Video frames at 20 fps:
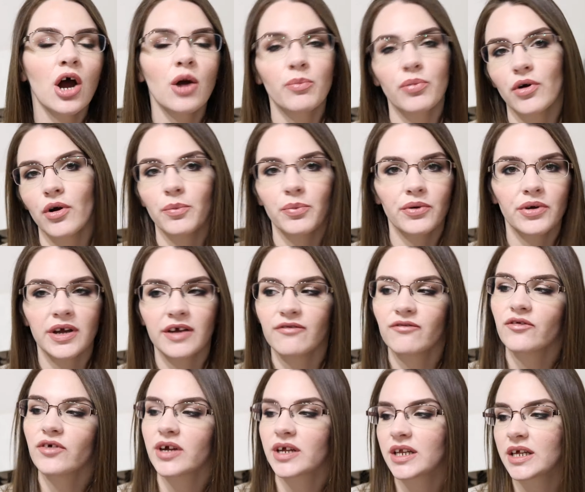appropriate
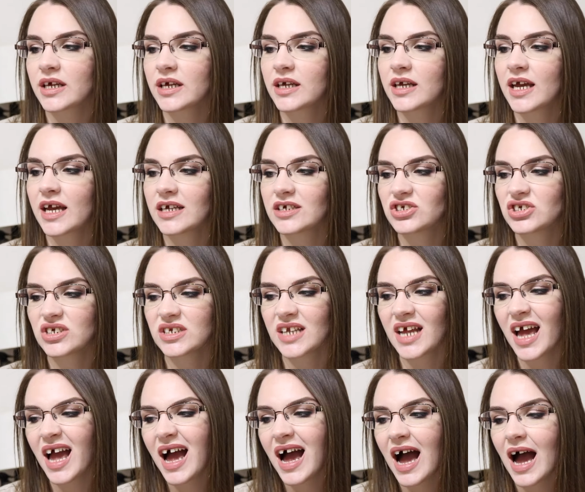for any occasion.
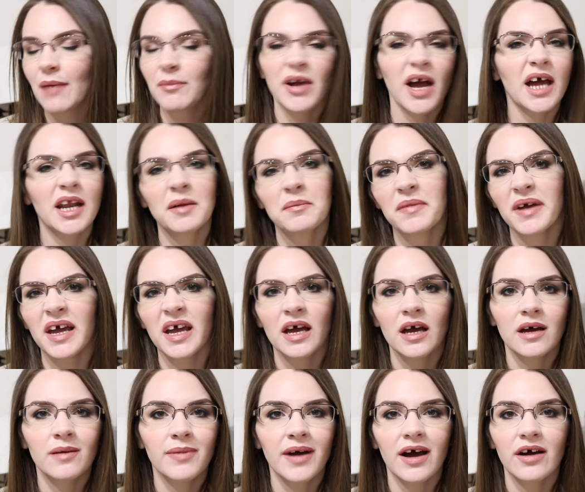I'm kind of meh
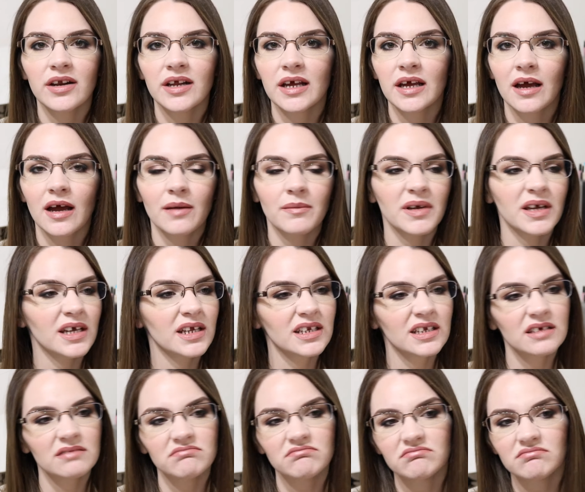about it. I
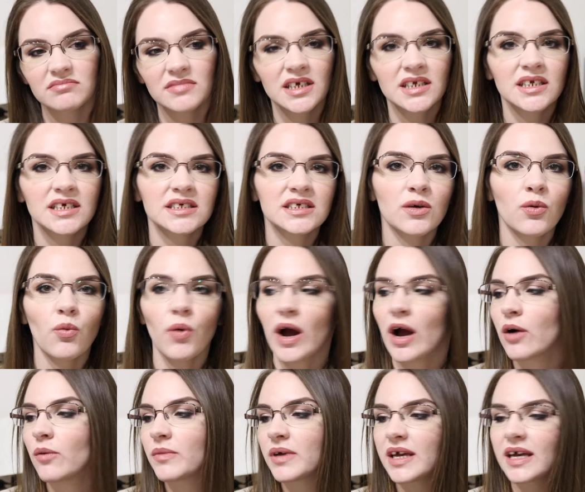mean, it doesn't
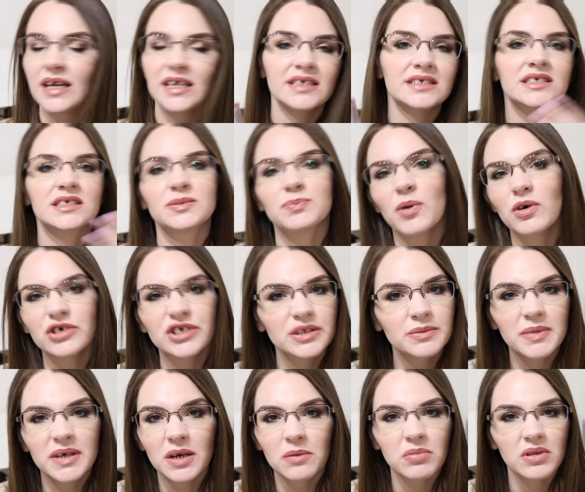wow me. It's supposed to
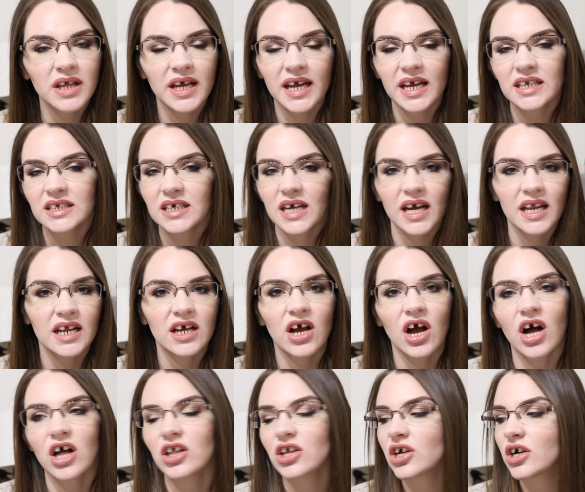be a bland kind of
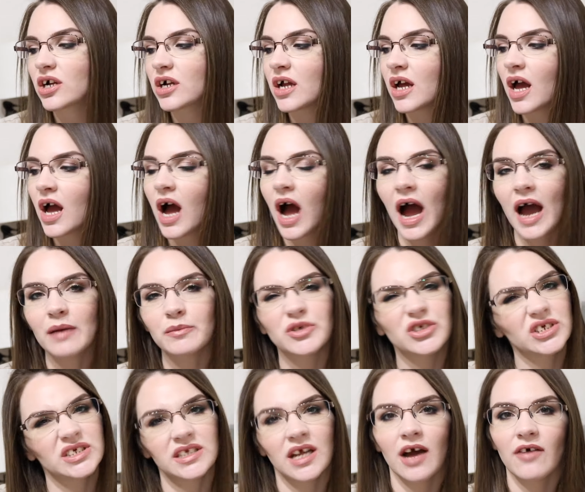color. I'm
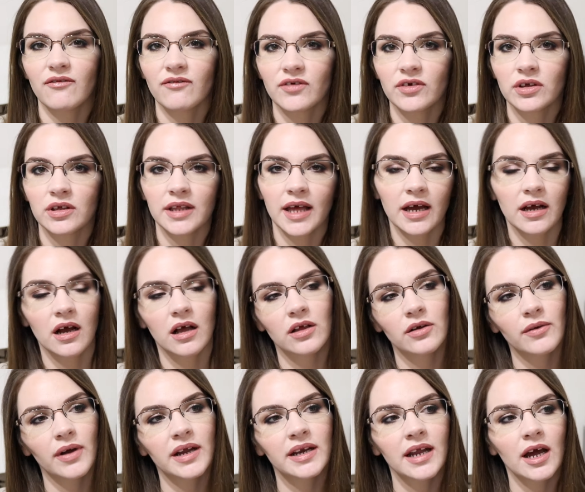just not feeling that
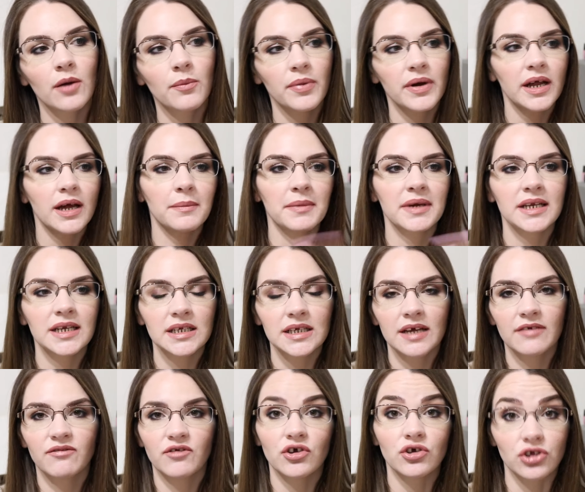color right now, but I mean,
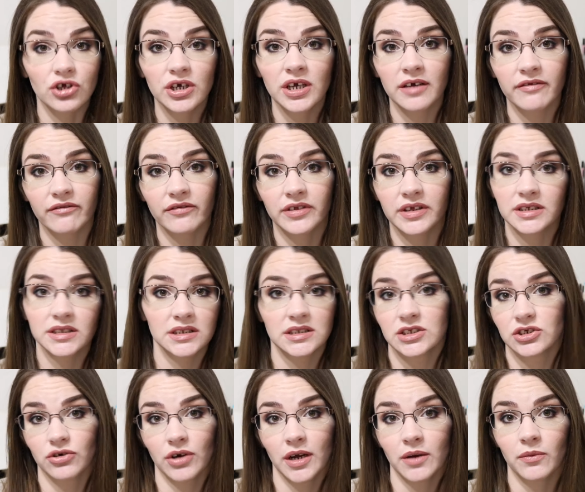if you're looking for this,
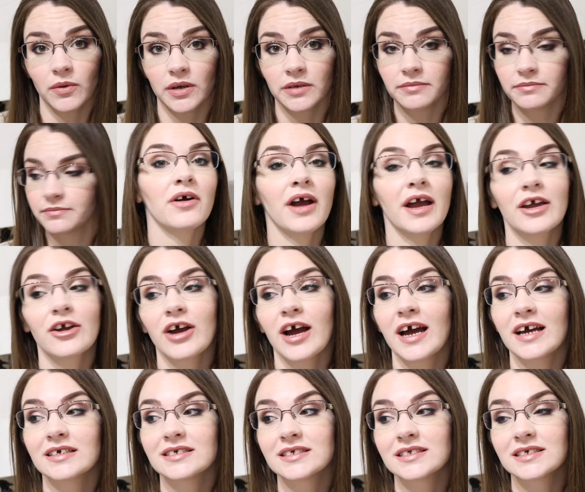it's a great one. All right, you
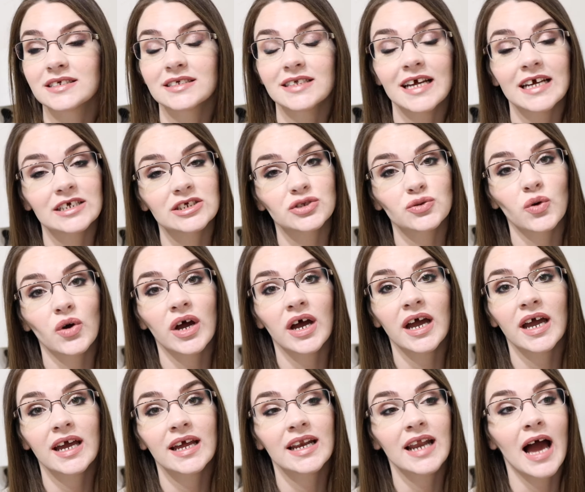guys, this next
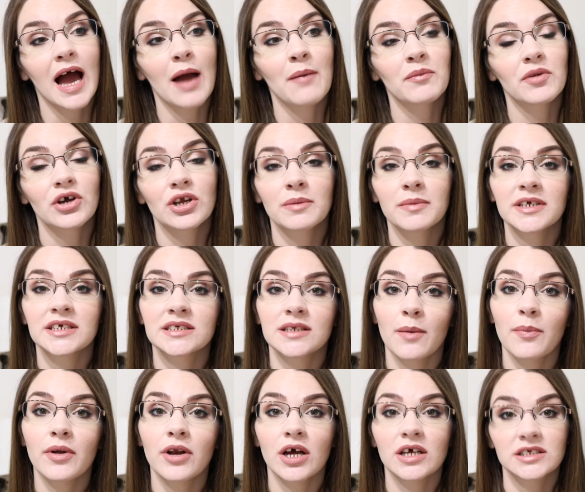one, I'm gonna be
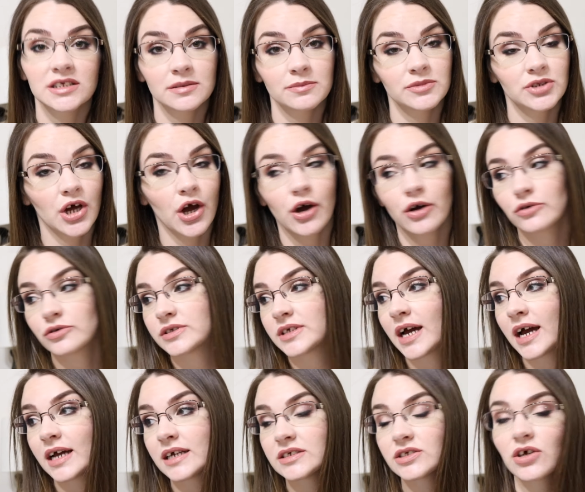stepping on some toes.
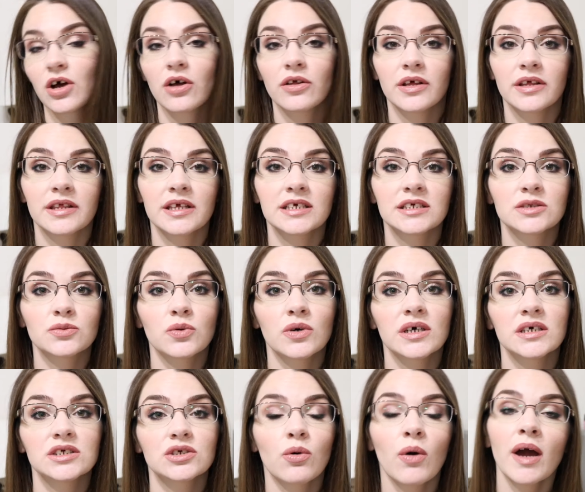I saw that this
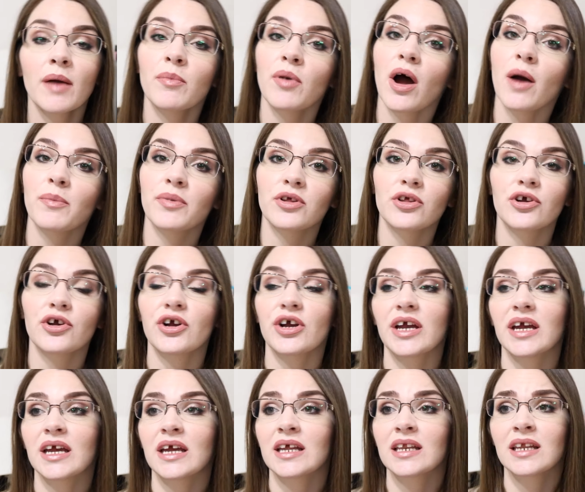was quite popular
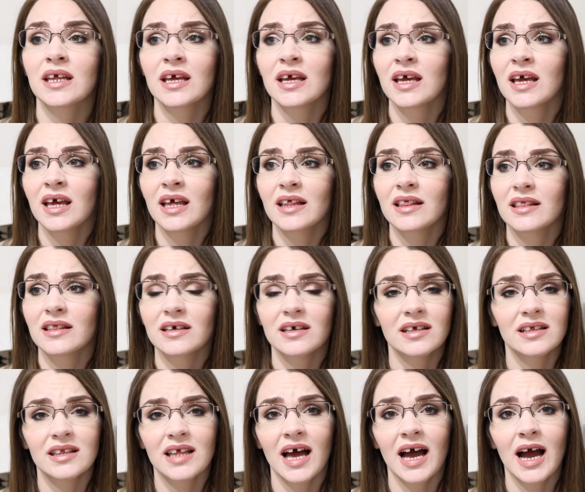in the
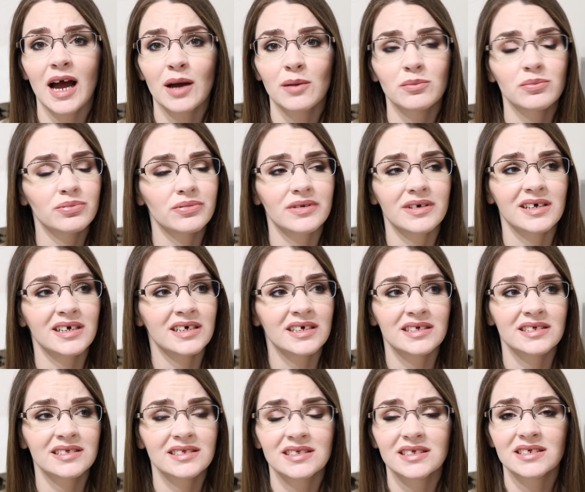
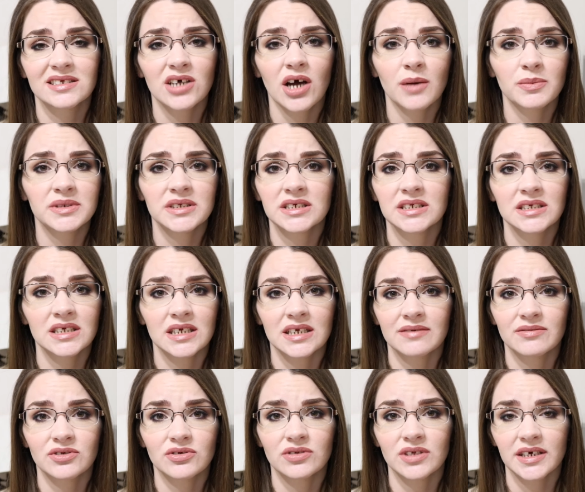collab, the top 16
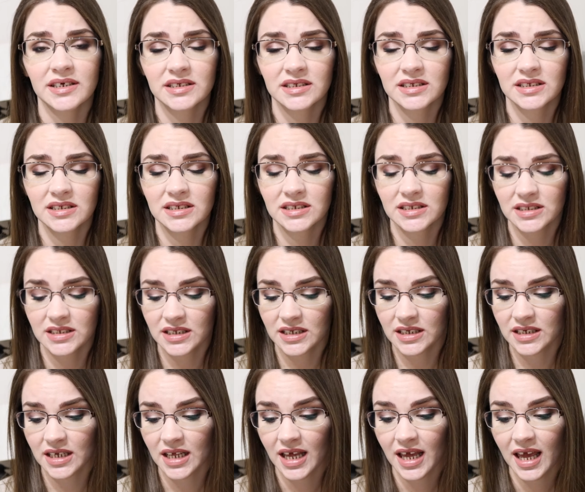of
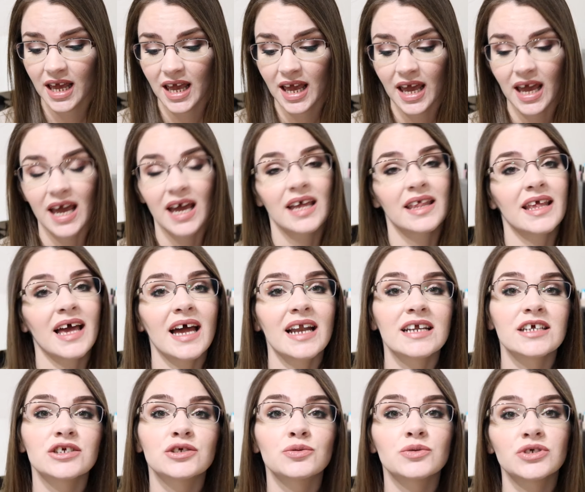2016, and that
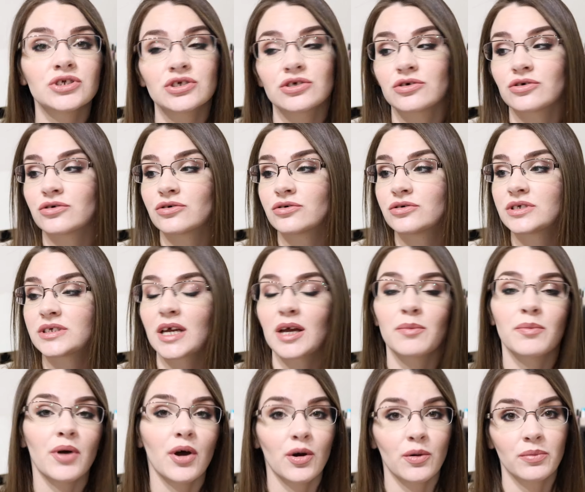is Rich Girls
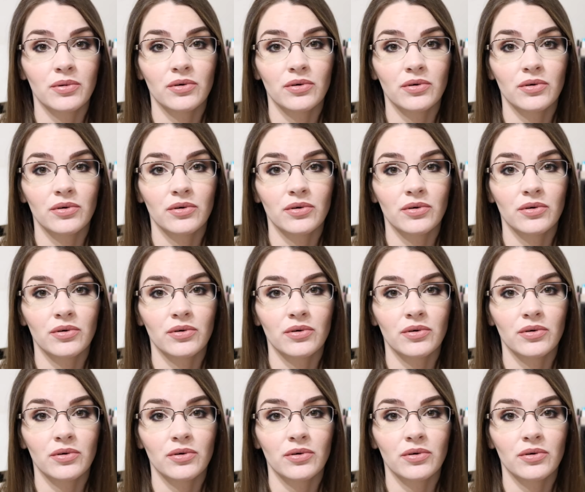and Po